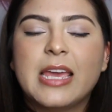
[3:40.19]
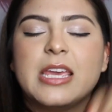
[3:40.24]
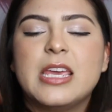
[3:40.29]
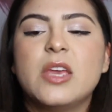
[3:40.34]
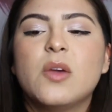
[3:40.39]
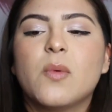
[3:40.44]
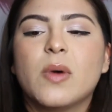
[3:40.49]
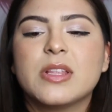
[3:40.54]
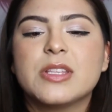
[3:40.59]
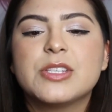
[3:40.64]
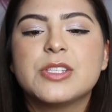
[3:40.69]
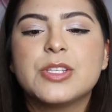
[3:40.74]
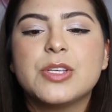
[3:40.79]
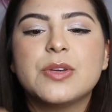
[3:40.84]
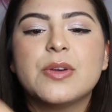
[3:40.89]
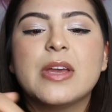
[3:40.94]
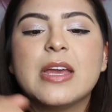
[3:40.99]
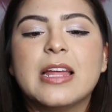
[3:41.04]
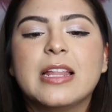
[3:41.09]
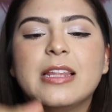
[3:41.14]
He wants
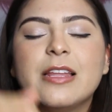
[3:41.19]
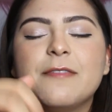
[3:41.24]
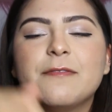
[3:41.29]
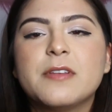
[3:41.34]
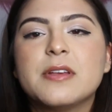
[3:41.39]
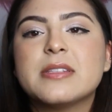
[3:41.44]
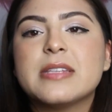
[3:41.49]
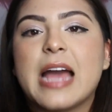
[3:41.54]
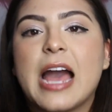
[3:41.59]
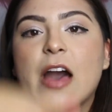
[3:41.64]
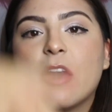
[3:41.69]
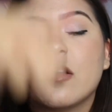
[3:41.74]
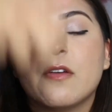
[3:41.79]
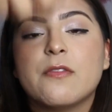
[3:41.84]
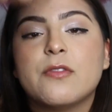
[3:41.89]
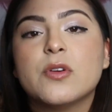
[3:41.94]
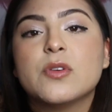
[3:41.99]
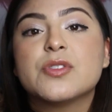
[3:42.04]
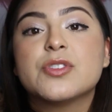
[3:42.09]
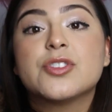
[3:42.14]
to lift us out
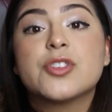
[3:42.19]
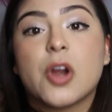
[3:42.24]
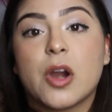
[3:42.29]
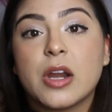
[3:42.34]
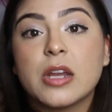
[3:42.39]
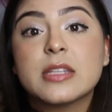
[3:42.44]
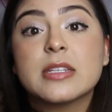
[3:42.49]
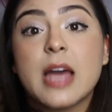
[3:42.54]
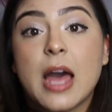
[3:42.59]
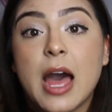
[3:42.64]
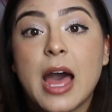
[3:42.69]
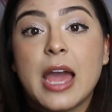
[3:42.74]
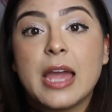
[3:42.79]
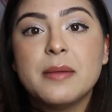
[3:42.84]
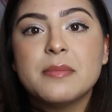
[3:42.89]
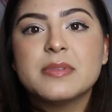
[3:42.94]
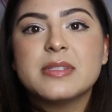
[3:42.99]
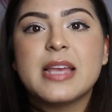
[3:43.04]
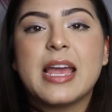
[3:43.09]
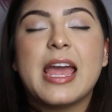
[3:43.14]
of those dark
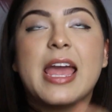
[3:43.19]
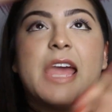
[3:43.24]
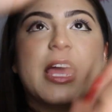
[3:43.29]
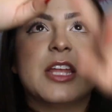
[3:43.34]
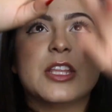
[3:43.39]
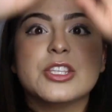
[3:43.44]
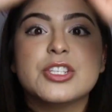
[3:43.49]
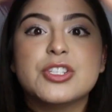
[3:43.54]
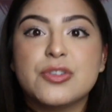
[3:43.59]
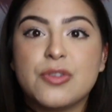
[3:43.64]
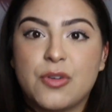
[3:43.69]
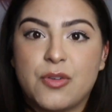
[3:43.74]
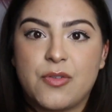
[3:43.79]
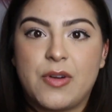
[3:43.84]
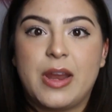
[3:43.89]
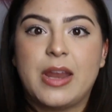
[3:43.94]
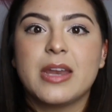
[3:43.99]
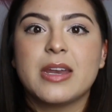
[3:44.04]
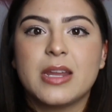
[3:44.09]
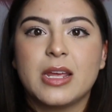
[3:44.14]
times into
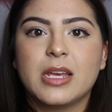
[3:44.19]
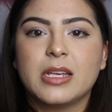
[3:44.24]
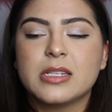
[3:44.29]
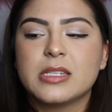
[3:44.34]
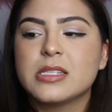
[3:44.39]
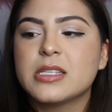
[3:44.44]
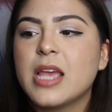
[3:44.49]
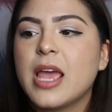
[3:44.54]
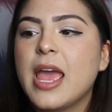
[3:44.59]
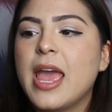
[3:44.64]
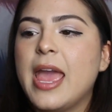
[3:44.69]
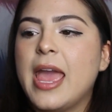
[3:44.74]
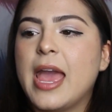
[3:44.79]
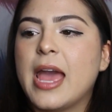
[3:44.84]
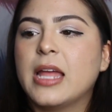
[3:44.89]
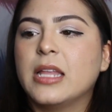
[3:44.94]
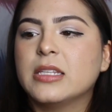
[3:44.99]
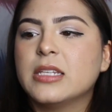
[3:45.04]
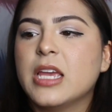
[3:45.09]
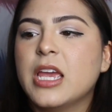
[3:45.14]
greatness.
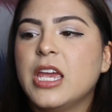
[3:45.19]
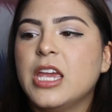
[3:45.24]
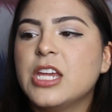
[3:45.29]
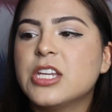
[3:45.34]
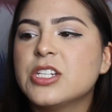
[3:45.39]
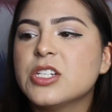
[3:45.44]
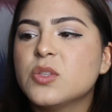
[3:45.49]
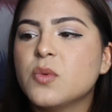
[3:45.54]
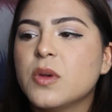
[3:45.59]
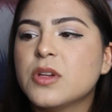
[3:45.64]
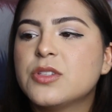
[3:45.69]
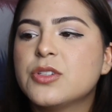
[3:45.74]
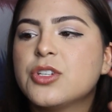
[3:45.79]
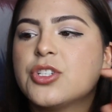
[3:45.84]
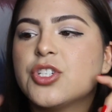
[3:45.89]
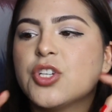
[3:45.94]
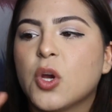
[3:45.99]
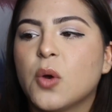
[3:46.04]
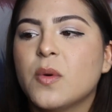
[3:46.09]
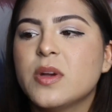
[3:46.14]
And He just wants to
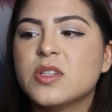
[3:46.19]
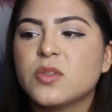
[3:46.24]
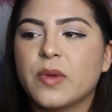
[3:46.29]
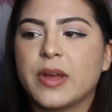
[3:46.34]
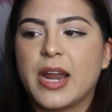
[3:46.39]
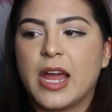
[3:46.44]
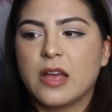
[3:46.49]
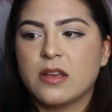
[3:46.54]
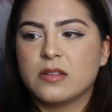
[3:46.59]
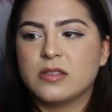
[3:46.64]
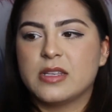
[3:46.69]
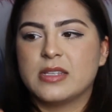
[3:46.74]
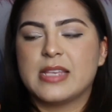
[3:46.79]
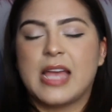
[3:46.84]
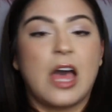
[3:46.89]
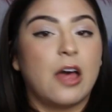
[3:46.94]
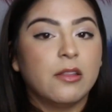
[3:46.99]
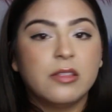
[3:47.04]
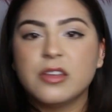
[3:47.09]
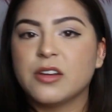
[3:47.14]
show us what else is
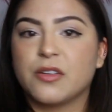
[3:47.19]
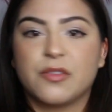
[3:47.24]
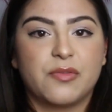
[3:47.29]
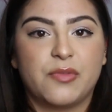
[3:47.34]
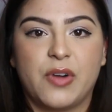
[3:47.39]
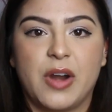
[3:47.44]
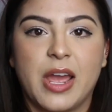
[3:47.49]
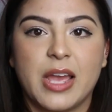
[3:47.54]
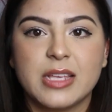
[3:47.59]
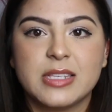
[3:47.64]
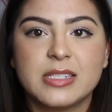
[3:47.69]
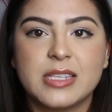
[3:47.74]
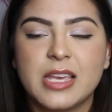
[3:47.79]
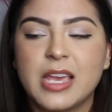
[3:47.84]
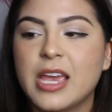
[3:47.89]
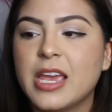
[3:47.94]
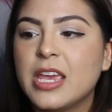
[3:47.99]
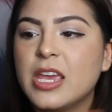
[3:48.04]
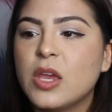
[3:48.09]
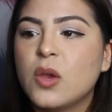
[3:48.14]
out there for us.
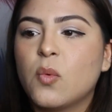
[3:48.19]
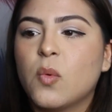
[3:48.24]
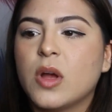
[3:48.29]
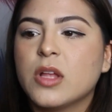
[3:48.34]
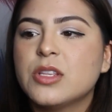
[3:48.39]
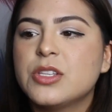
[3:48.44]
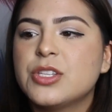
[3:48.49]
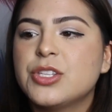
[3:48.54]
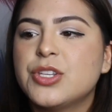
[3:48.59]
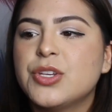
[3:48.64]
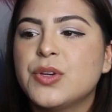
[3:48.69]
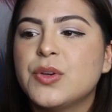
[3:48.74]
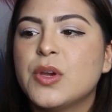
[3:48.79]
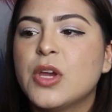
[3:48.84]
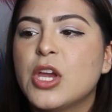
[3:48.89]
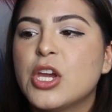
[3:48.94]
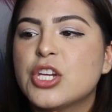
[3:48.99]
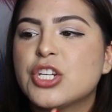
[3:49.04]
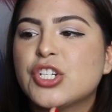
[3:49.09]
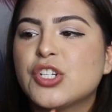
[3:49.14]
He wants to
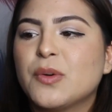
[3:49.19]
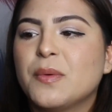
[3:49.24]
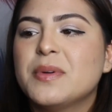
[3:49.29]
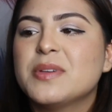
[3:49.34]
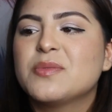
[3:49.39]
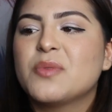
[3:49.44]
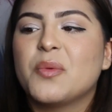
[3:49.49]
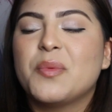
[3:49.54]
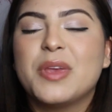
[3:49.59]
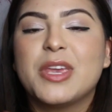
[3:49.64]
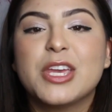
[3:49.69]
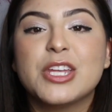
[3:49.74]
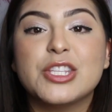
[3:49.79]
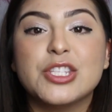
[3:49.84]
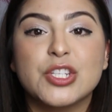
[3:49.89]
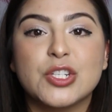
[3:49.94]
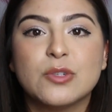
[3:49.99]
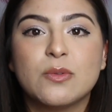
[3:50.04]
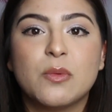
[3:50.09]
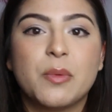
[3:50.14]
show us what we can
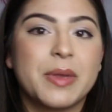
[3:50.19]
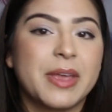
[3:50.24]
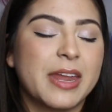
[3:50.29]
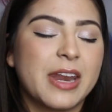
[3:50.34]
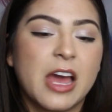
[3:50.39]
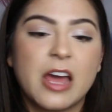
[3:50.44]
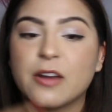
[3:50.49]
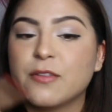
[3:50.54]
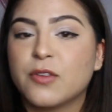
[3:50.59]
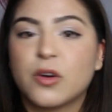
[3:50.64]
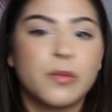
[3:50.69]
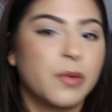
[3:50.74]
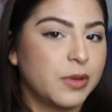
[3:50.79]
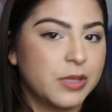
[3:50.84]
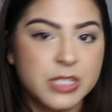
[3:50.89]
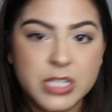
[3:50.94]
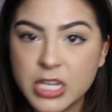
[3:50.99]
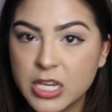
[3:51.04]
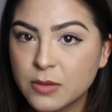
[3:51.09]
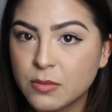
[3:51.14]
do when we get out of our
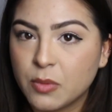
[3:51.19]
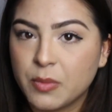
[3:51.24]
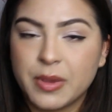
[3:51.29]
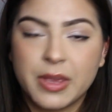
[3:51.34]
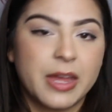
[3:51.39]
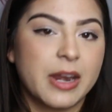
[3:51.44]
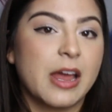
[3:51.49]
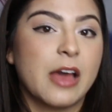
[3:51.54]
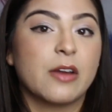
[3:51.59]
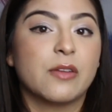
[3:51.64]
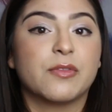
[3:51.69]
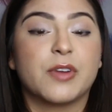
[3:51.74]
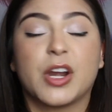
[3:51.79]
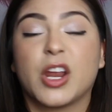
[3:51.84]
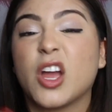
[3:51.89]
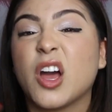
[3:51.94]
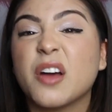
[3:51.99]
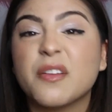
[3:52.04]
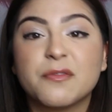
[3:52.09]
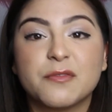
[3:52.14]
routine, when we get out of our
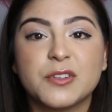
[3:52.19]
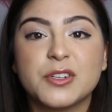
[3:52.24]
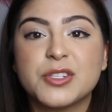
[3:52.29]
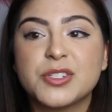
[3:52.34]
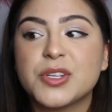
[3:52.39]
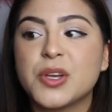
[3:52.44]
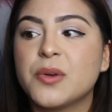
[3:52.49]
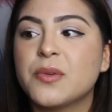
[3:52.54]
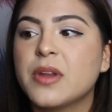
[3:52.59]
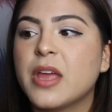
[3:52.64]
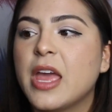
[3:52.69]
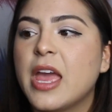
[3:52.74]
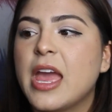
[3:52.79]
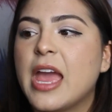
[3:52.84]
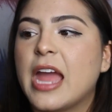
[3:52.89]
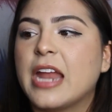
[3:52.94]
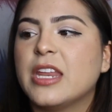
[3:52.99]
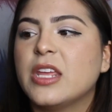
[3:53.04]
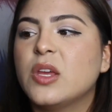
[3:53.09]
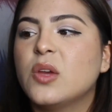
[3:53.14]
comfort zone,
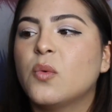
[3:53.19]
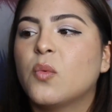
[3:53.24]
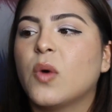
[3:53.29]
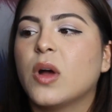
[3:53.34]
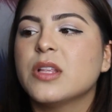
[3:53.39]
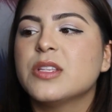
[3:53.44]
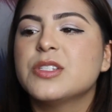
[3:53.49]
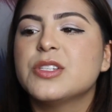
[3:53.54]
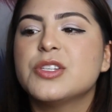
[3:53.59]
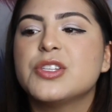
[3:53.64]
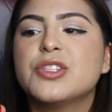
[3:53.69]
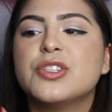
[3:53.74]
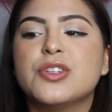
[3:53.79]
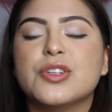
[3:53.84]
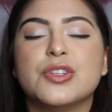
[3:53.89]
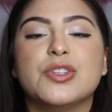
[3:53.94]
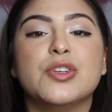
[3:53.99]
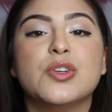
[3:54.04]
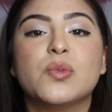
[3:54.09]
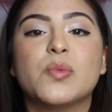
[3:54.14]
and He wants us
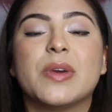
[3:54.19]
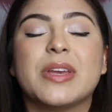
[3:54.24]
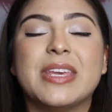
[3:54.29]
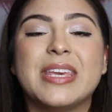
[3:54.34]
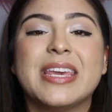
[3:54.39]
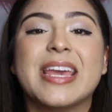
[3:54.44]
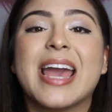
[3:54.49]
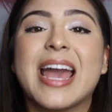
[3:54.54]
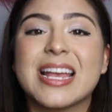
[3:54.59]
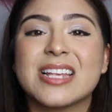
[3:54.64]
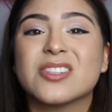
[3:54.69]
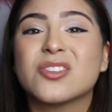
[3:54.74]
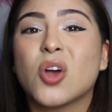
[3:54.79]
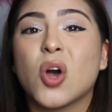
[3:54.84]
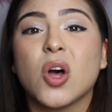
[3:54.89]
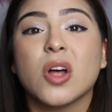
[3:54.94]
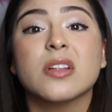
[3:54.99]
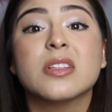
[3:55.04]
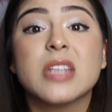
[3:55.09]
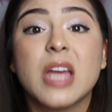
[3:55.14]
to do what He has
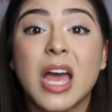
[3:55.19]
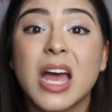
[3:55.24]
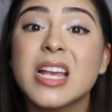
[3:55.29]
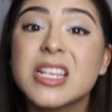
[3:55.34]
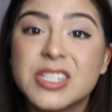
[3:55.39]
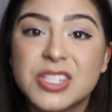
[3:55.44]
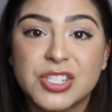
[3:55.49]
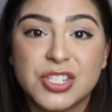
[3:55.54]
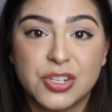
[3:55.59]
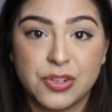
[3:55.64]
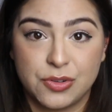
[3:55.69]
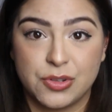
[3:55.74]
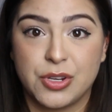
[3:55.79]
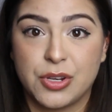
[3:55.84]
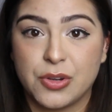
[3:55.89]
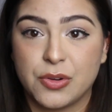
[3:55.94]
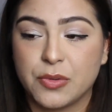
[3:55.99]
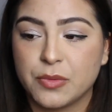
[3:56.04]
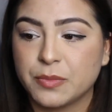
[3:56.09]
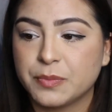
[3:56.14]
called us to
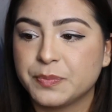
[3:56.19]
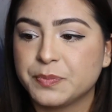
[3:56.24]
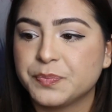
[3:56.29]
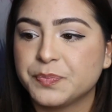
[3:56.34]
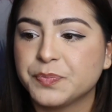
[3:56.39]
do.